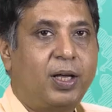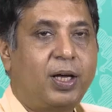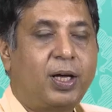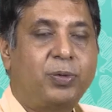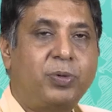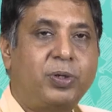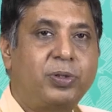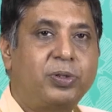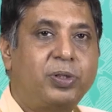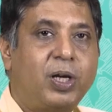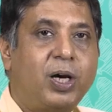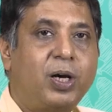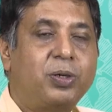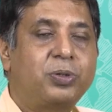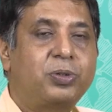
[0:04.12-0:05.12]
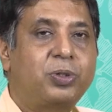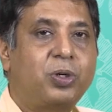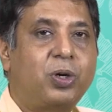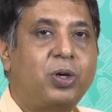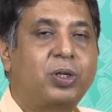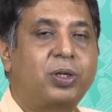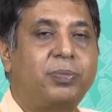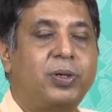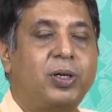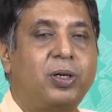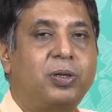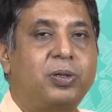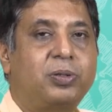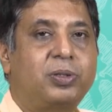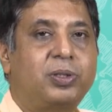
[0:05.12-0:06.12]
I want to now talk
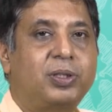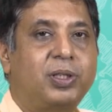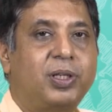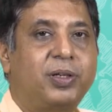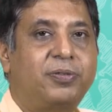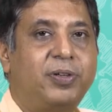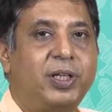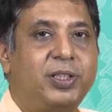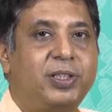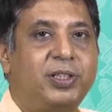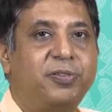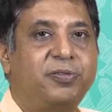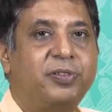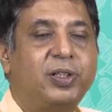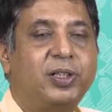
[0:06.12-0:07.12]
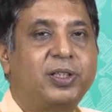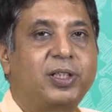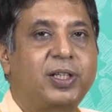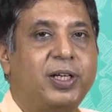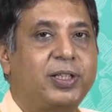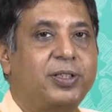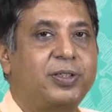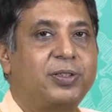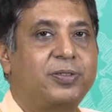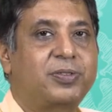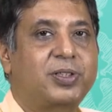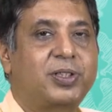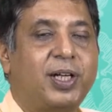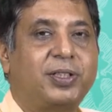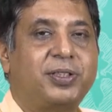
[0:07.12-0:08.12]
about a very different kind of
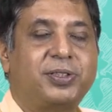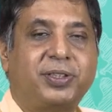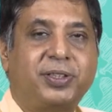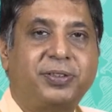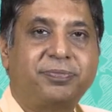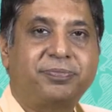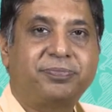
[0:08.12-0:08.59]
strategy.